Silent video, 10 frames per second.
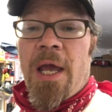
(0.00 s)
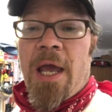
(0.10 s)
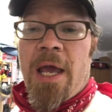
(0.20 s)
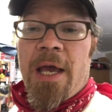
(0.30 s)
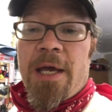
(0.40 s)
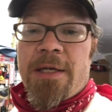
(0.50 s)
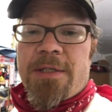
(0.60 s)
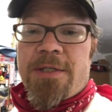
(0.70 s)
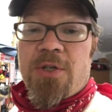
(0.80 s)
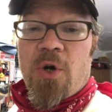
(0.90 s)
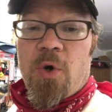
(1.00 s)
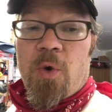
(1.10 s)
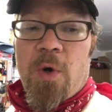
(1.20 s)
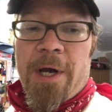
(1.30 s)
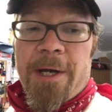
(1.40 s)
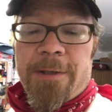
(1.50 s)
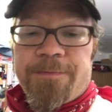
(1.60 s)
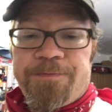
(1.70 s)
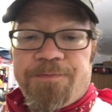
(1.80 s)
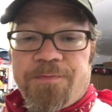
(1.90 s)
And so
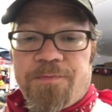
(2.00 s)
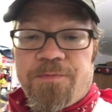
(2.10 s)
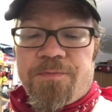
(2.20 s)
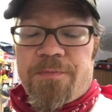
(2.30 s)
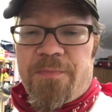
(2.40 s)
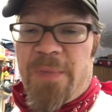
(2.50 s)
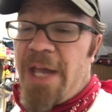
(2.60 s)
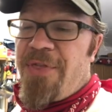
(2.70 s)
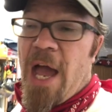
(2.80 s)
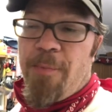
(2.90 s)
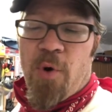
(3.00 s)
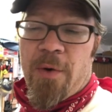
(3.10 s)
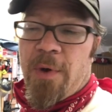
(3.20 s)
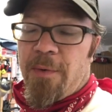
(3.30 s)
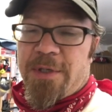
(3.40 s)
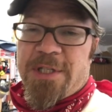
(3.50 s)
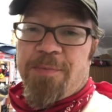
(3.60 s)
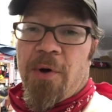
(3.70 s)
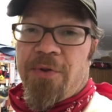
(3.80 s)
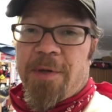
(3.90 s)
at that point, we were
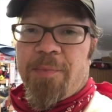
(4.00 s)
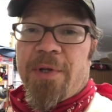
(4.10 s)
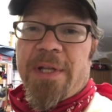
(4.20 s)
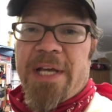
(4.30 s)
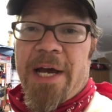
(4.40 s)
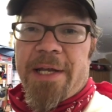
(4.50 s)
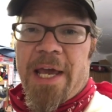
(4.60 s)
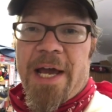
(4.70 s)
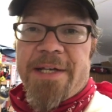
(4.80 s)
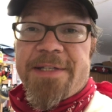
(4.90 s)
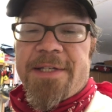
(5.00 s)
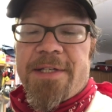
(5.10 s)
just both completely out of gas,